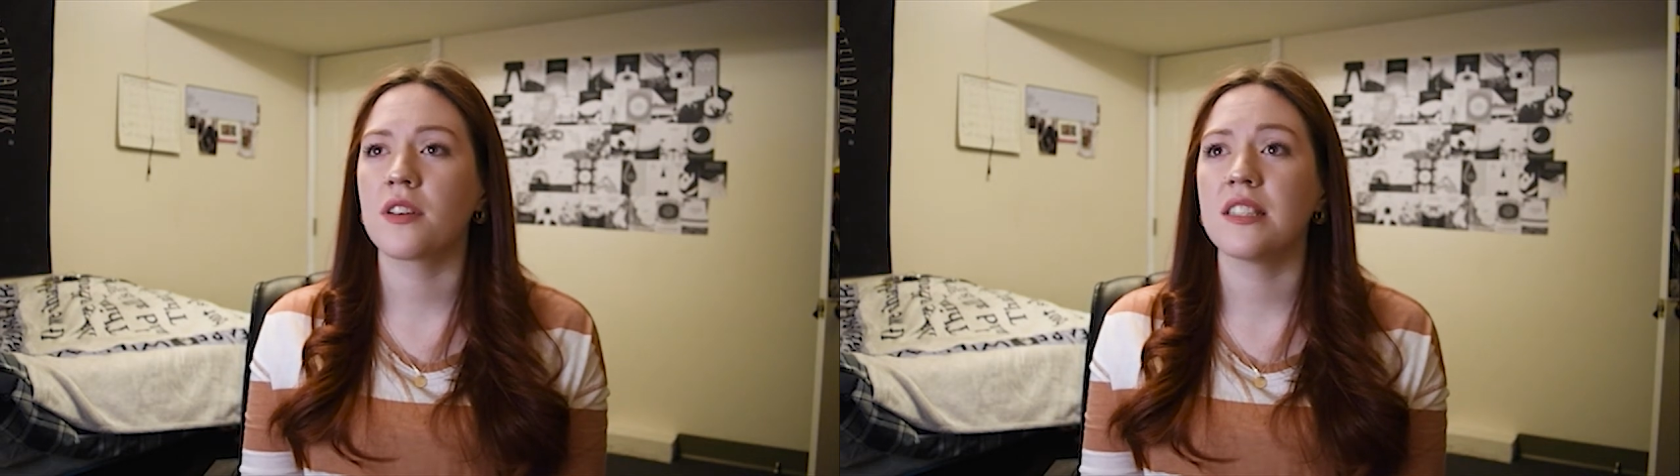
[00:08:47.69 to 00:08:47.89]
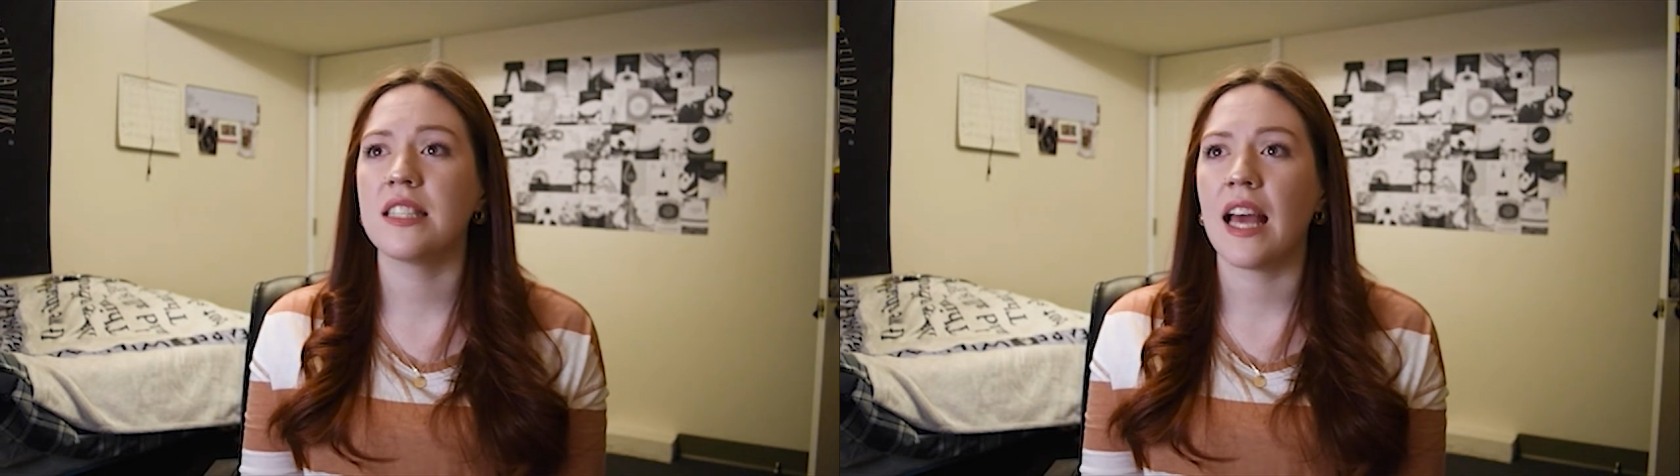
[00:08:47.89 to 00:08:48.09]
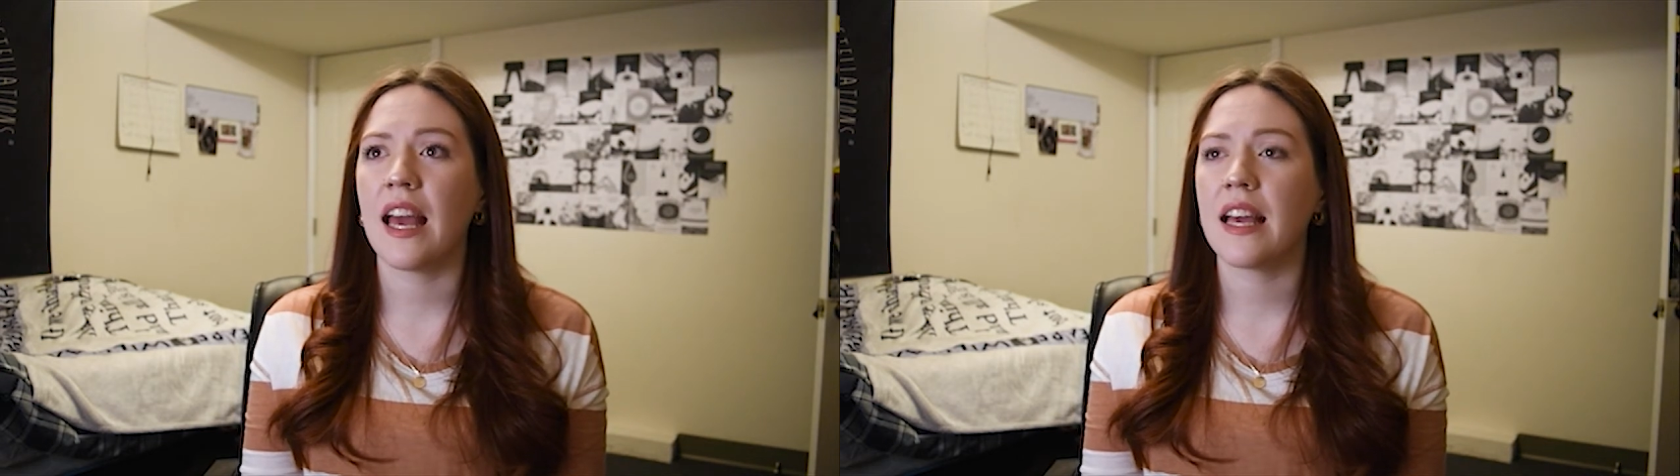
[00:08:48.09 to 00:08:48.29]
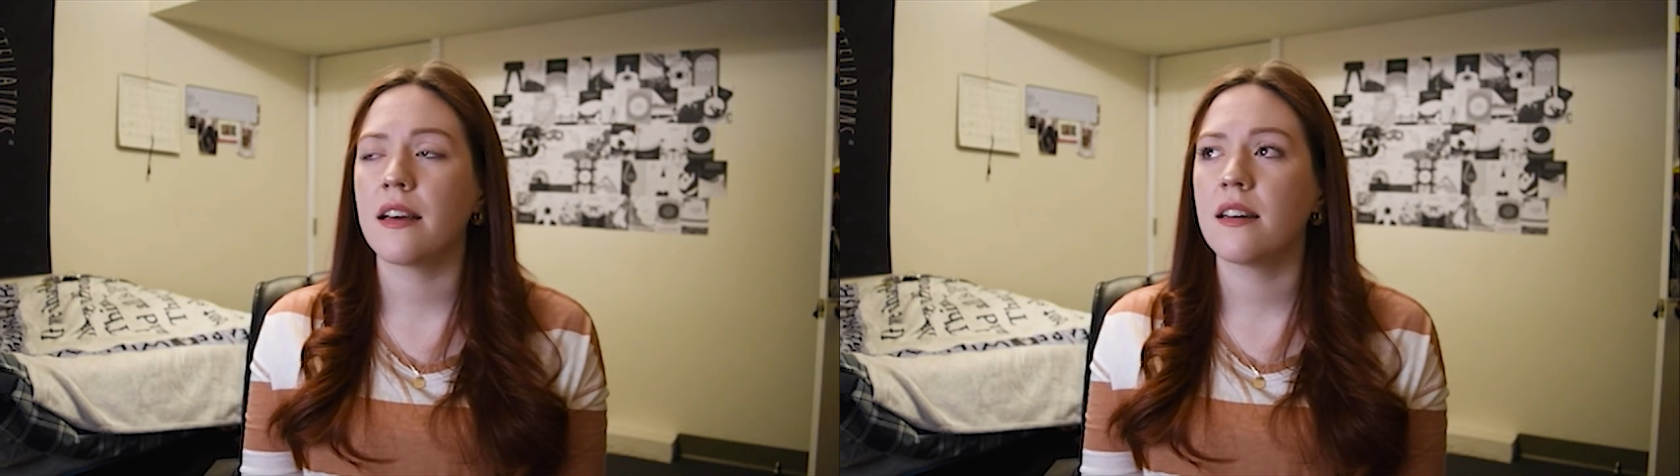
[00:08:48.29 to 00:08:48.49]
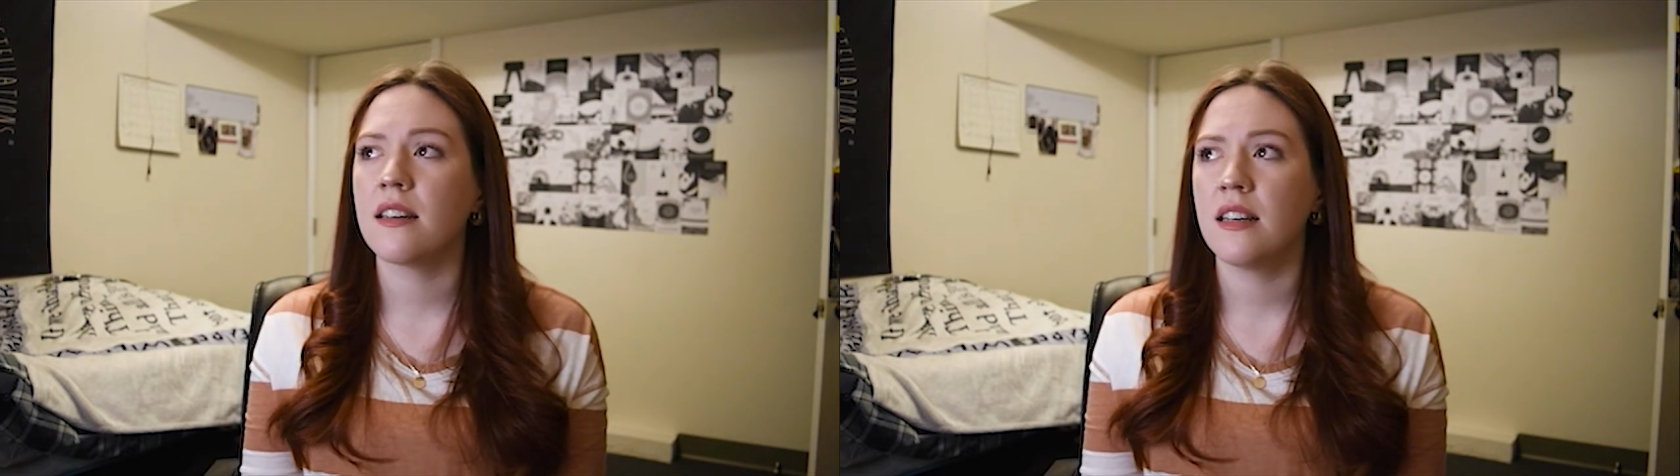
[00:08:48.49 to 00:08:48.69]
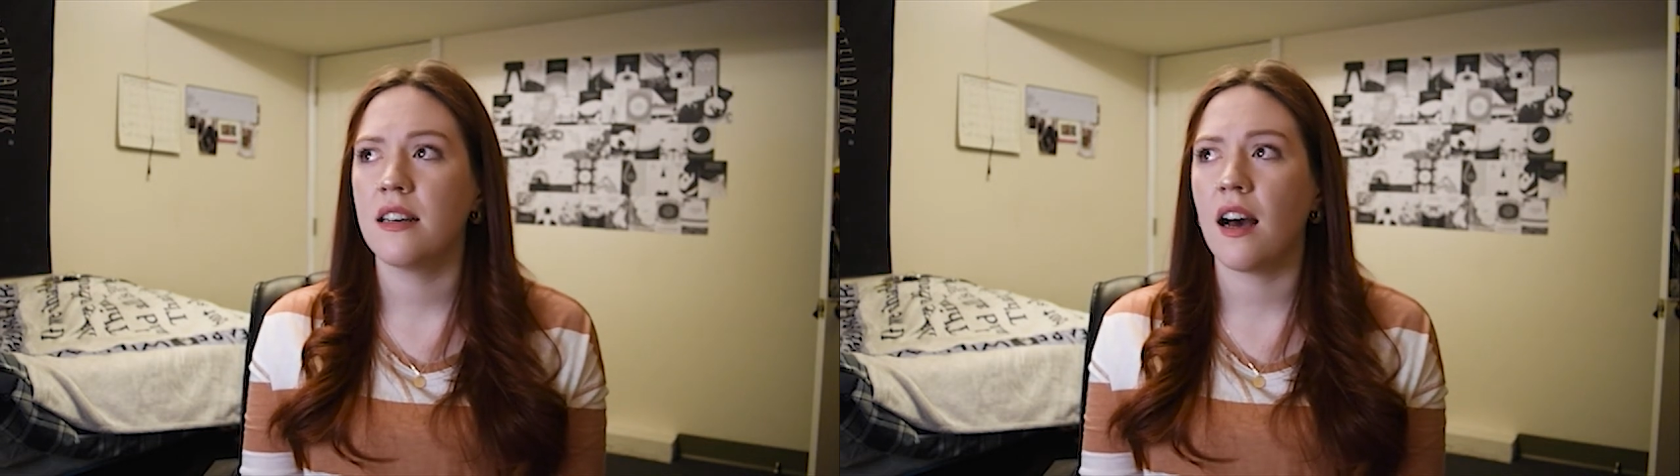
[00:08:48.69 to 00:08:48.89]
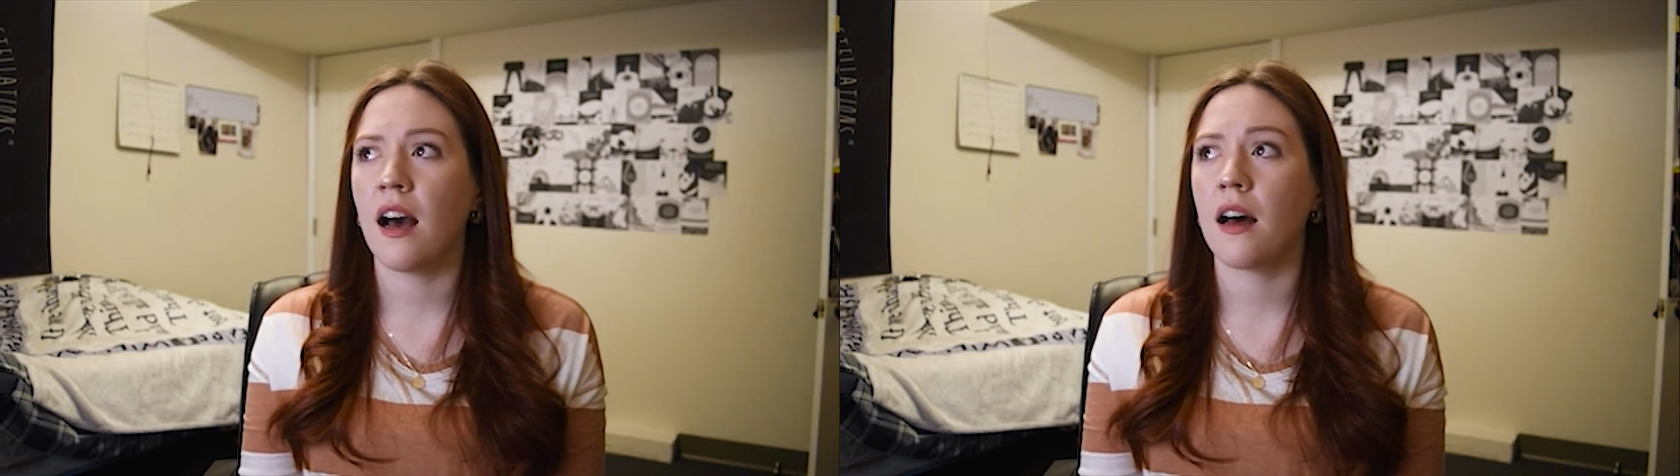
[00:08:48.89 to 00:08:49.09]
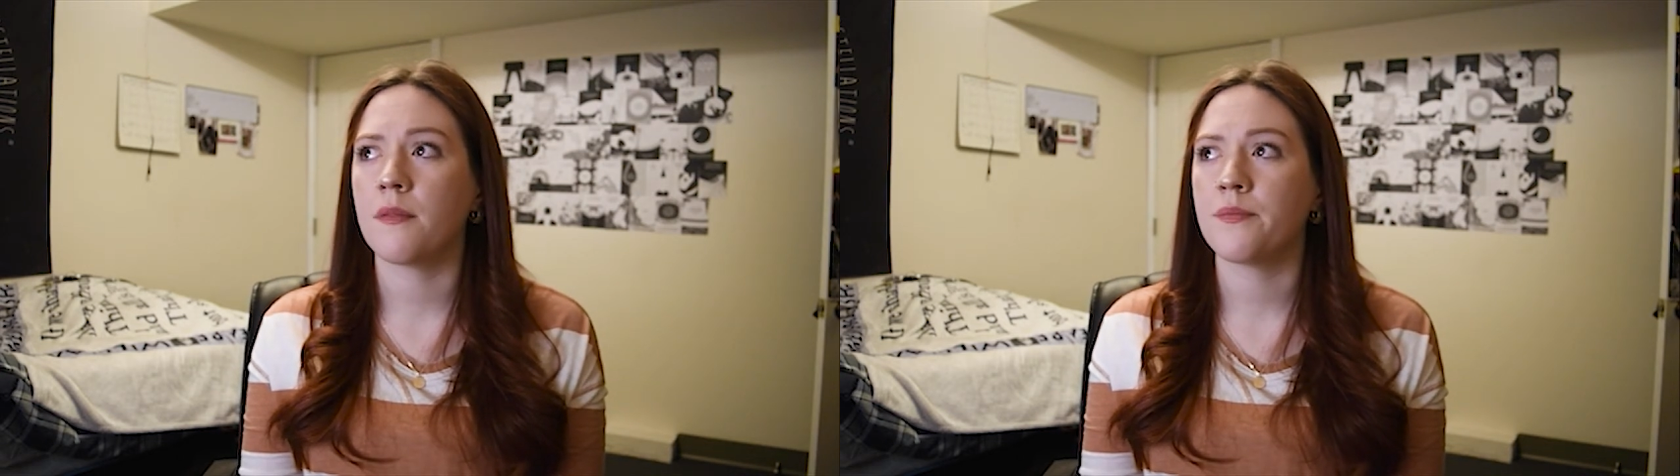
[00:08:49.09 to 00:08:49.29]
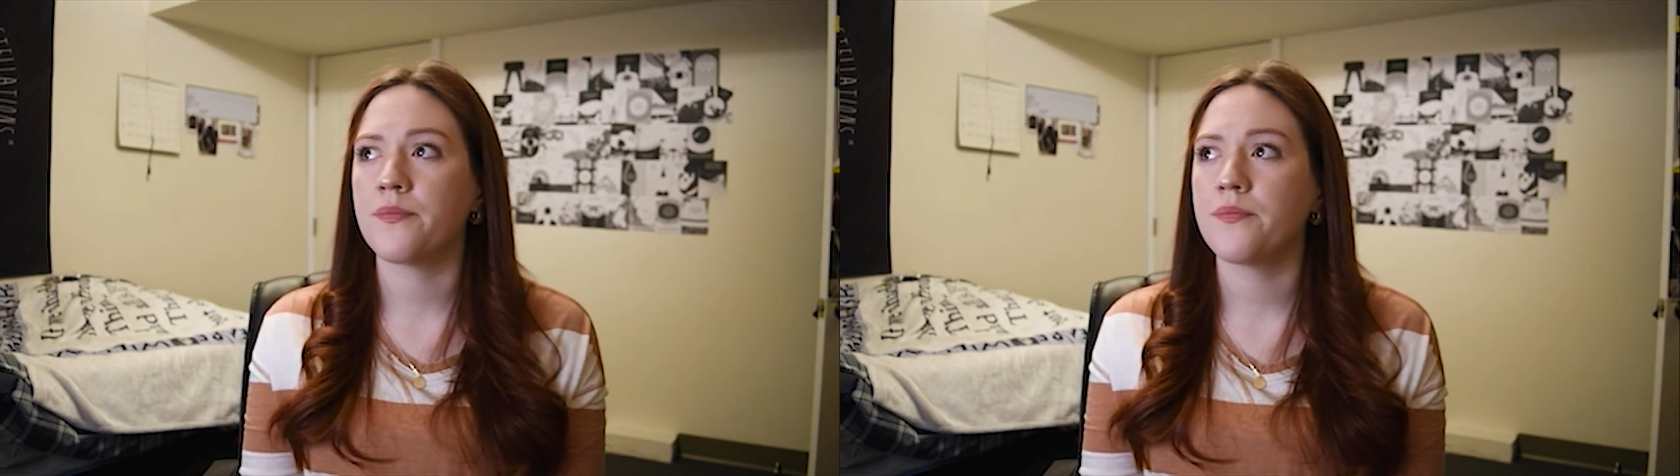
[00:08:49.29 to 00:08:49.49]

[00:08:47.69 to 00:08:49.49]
a day, I